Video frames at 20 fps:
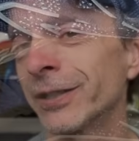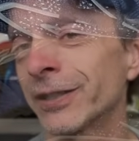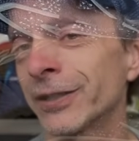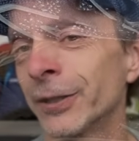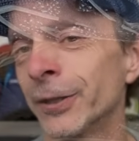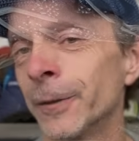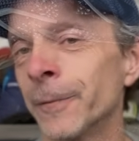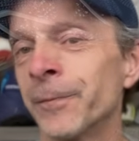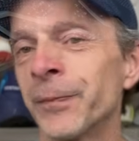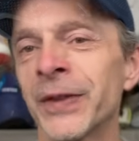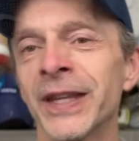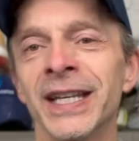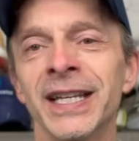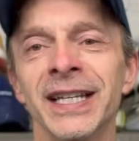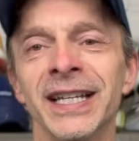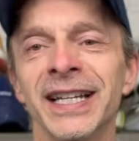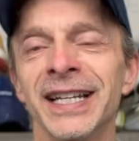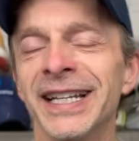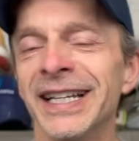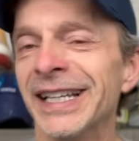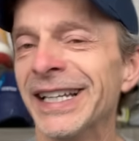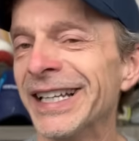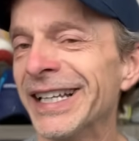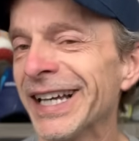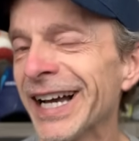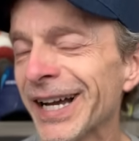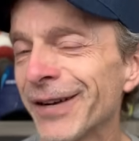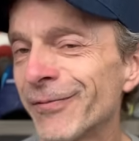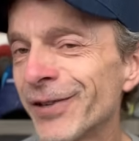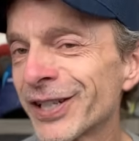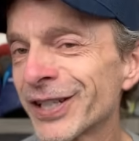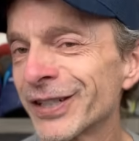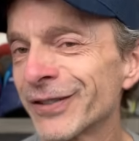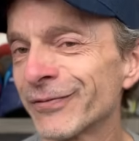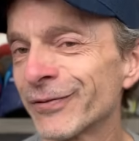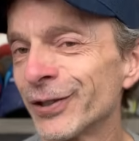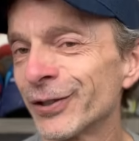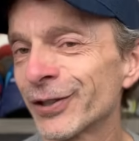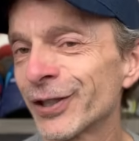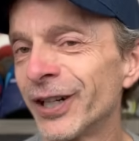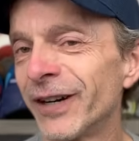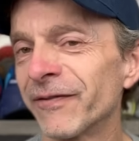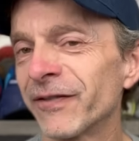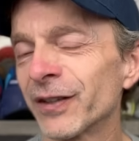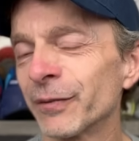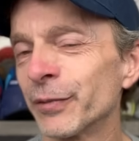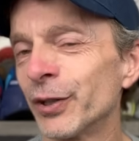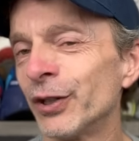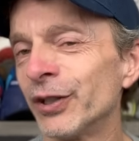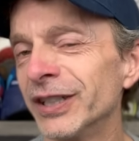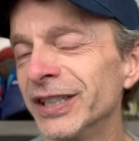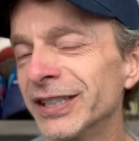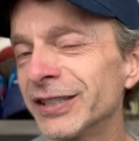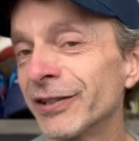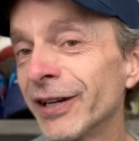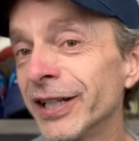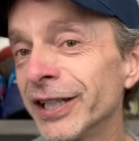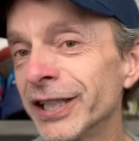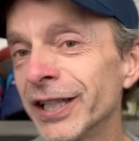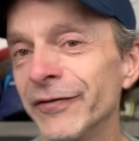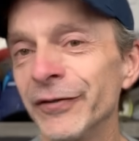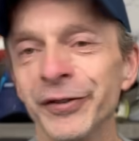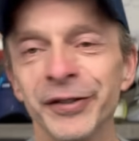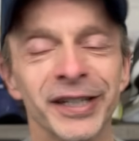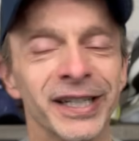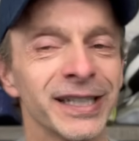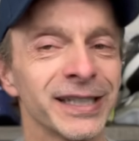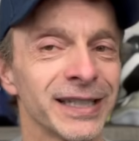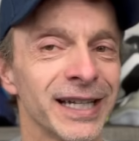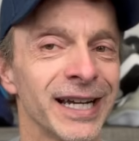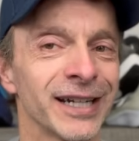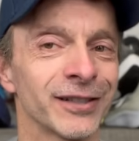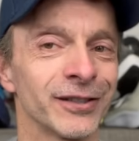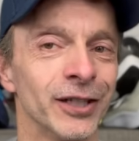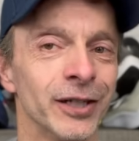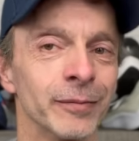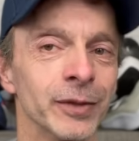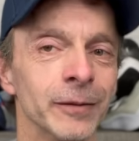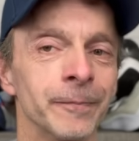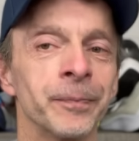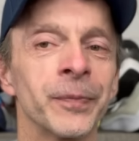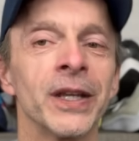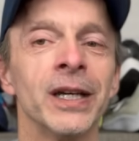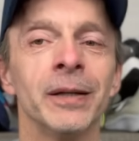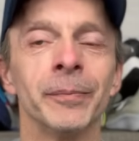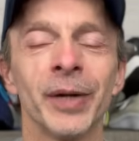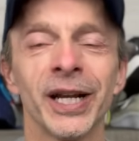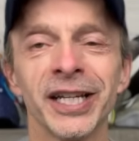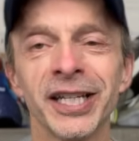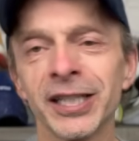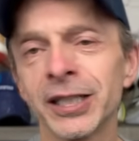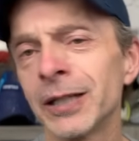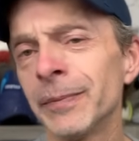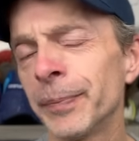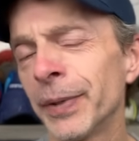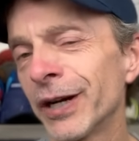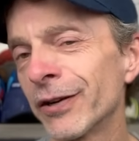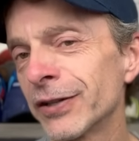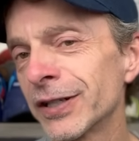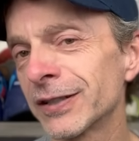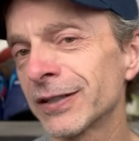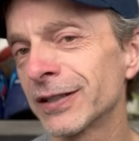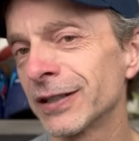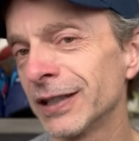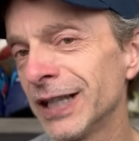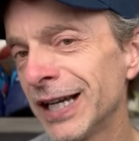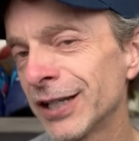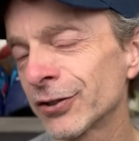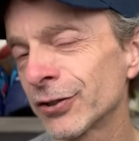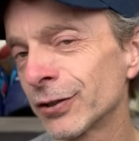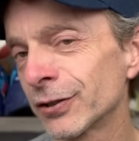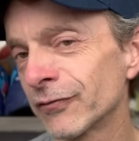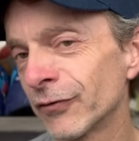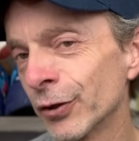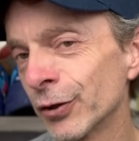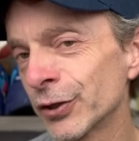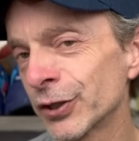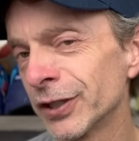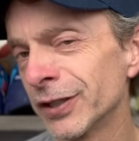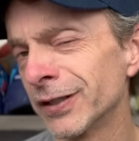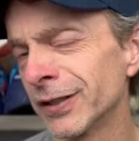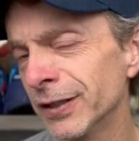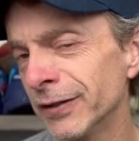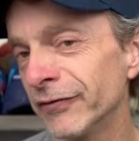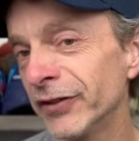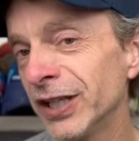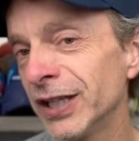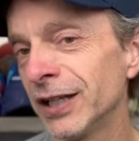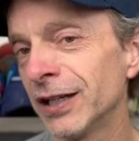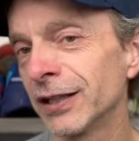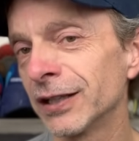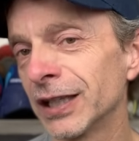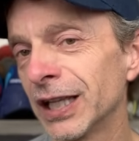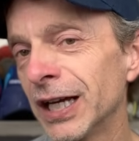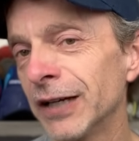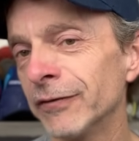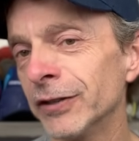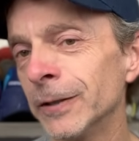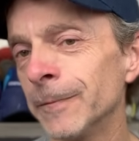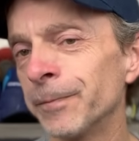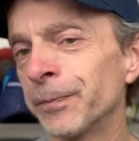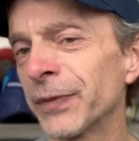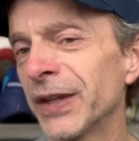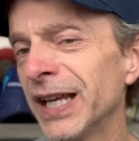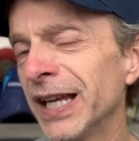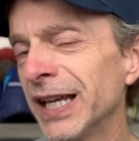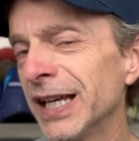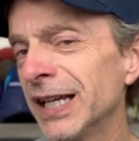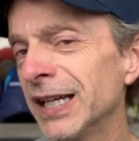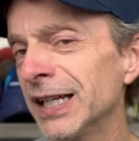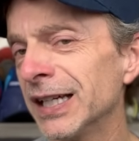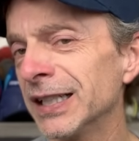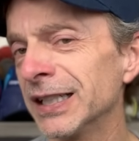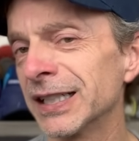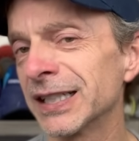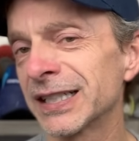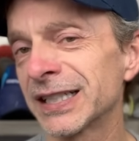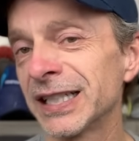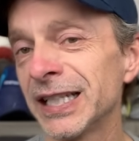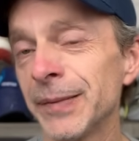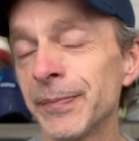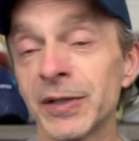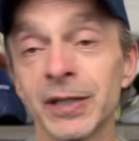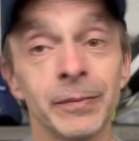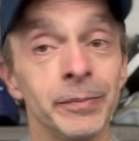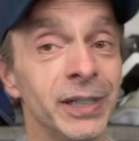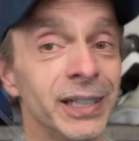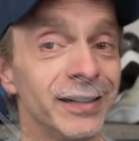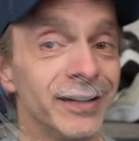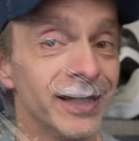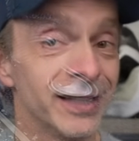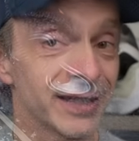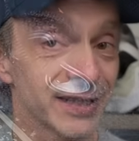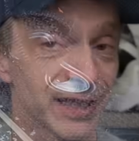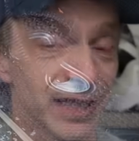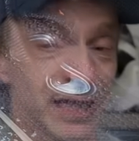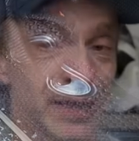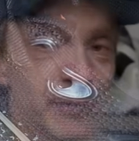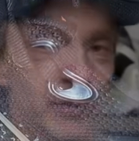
So I wasn't real comfortable in trying to give you an exact number. But I did compare this to last year's version, the V11, and it seems to be the same.